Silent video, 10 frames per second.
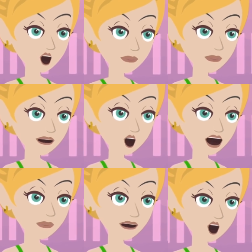we've
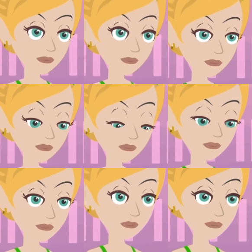been
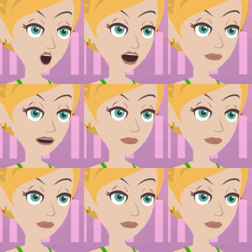helping you